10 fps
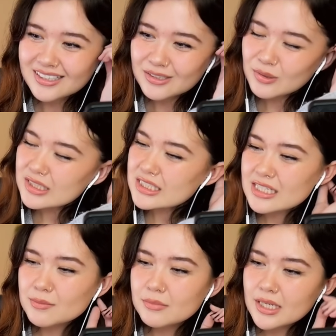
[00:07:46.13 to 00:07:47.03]
What
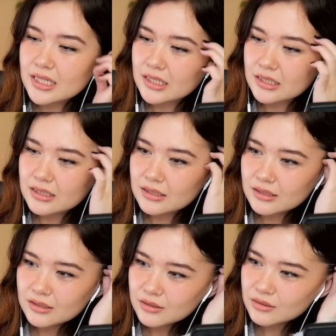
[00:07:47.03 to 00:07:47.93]
does he make?
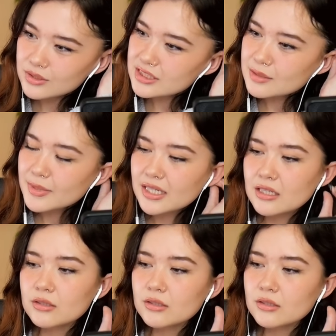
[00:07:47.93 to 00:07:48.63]
What does he make at